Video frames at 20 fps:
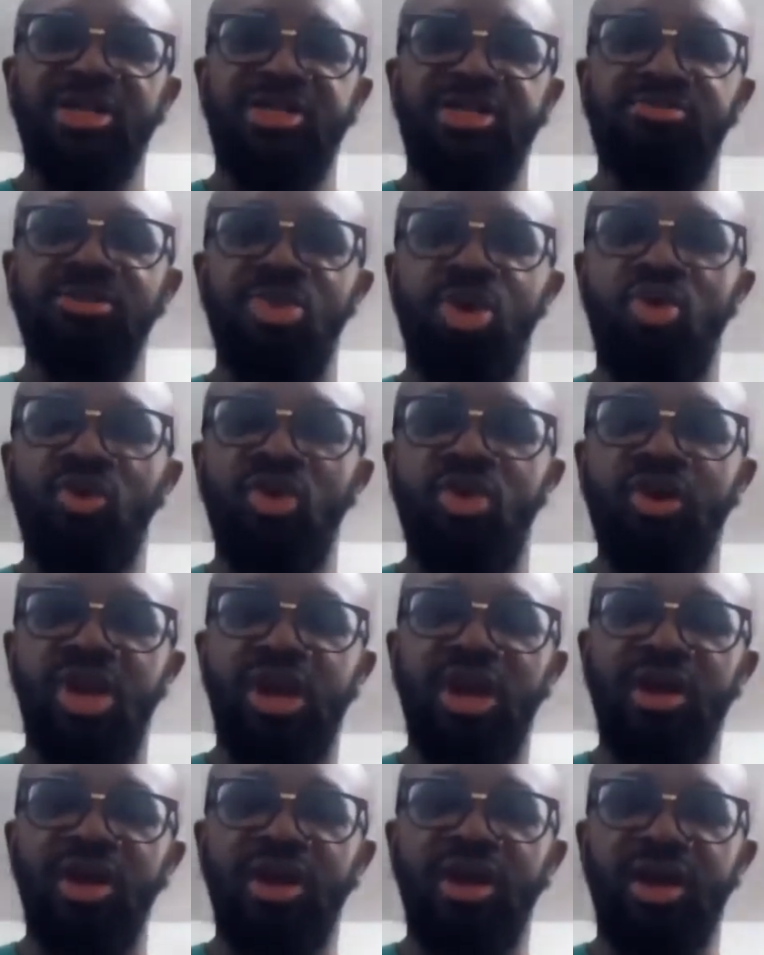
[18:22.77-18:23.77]

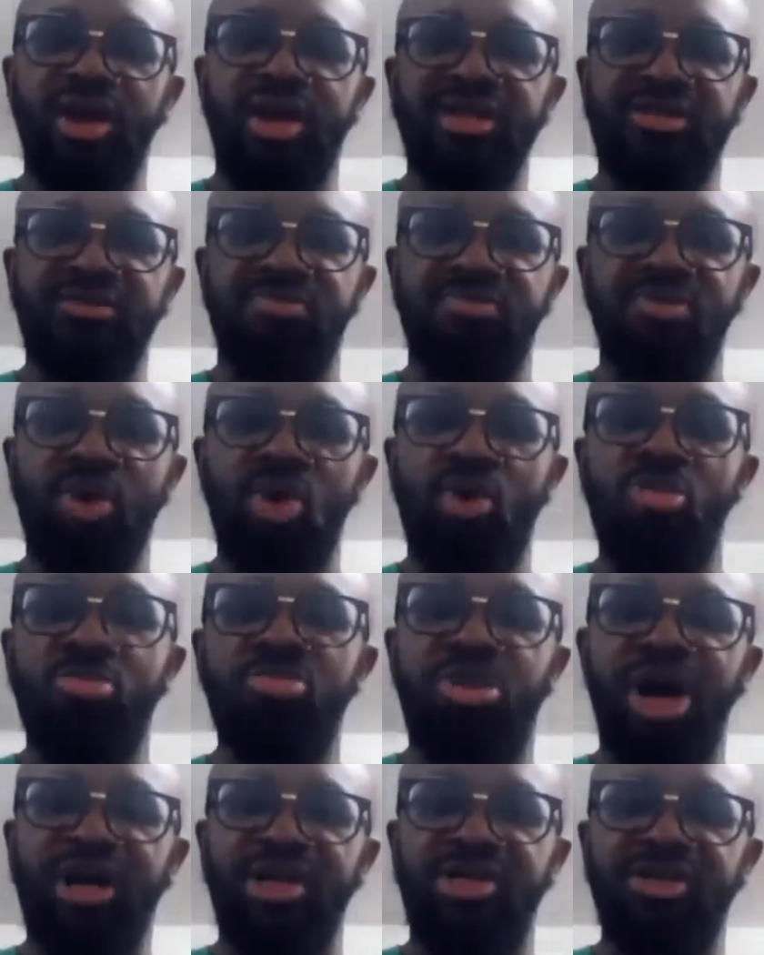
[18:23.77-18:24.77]
small
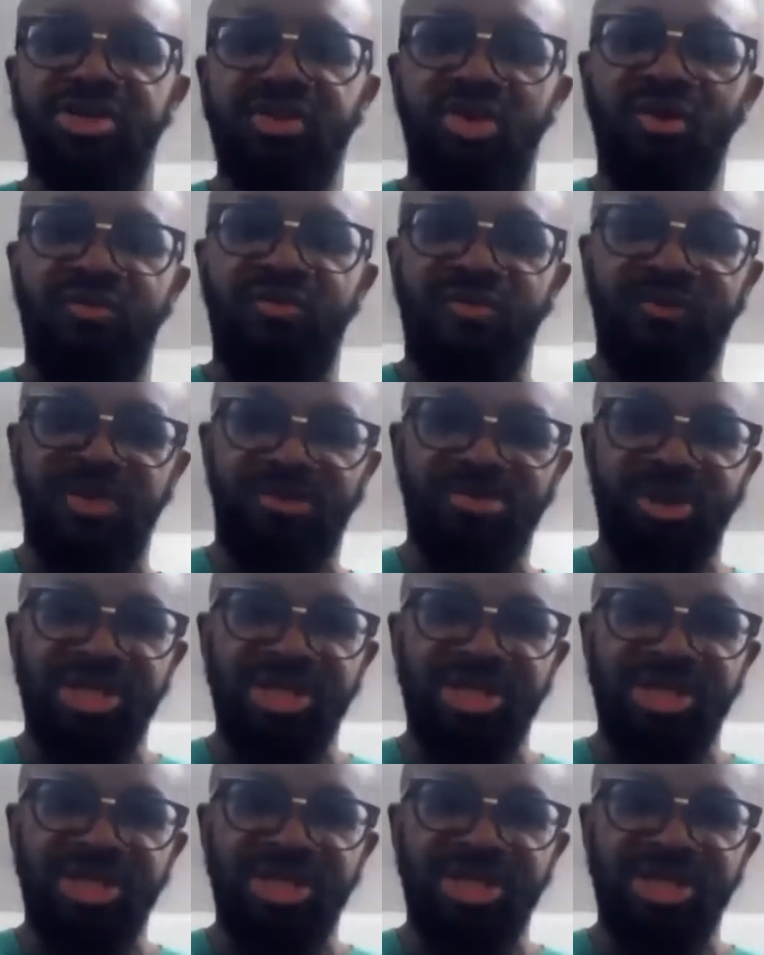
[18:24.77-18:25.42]
part of the